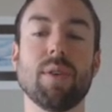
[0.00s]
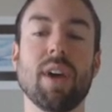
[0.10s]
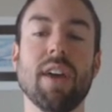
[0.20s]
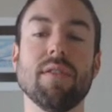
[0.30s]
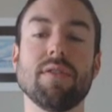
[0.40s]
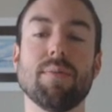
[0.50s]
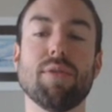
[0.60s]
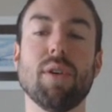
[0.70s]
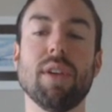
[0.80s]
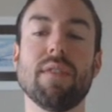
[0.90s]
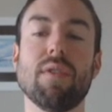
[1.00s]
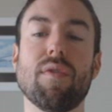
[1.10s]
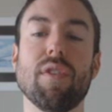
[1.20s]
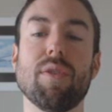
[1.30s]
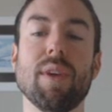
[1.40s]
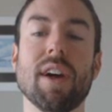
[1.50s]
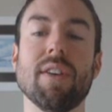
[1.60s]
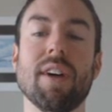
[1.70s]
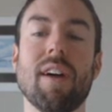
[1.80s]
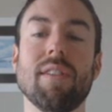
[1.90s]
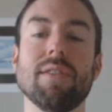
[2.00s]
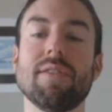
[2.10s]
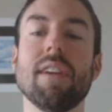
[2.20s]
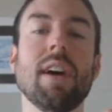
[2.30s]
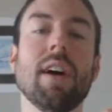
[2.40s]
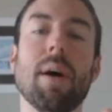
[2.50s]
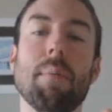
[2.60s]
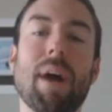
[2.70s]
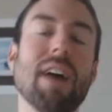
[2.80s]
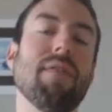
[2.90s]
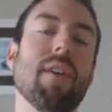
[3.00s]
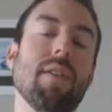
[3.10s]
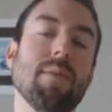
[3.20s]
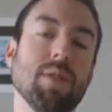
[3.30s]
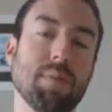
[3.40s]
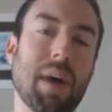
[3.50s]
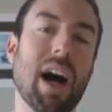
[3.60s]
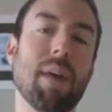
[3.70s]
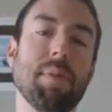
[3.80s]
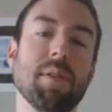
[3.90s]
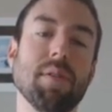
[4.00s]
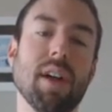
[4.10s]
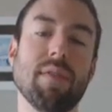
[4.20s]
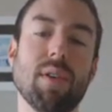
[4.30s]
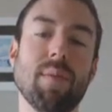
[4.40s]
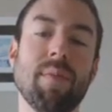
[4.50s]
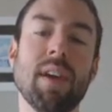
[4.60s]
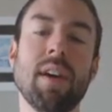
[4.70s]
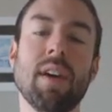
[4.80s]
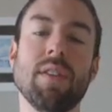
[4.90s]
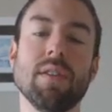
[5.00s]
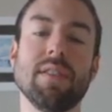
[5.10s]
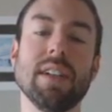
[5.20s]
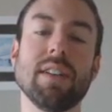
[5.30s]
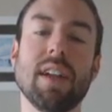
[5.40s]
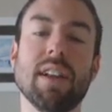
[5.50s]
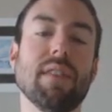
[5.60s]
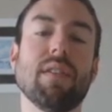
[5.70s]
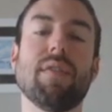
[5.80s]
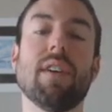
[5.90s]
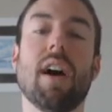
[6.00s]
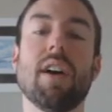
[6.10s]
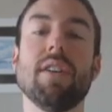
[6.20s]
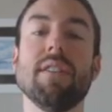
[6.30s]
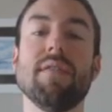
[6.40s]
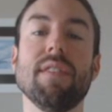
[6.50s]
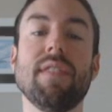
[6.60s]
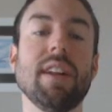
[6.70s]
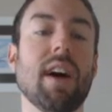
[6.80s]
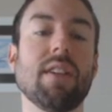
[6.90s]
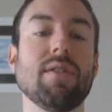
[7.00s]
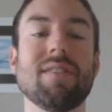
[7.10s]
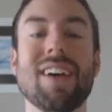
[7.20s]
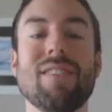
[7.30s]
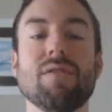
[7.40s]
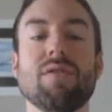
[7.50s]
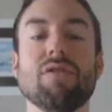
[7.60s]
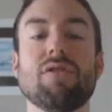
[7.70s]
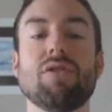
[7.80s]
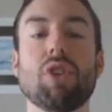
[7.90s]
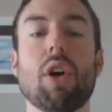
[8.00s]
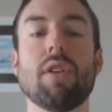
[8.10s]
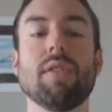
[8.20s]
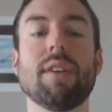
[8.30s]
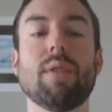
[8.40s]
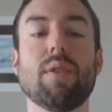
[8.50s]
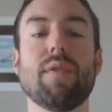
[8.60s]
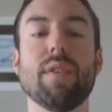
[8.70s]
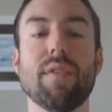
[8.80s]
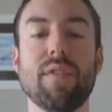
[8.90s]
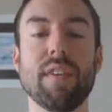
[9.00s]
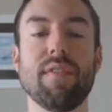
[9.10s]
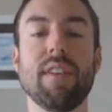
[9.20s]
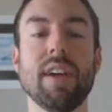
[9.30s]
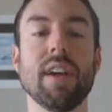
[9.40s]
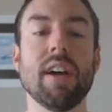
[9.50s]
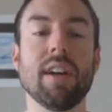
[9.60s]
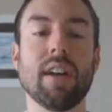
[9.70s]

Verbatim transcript: Okay. There's the pro level for $300, by far the most popular level. There's the elite level for $150 and there's the starter level for $50.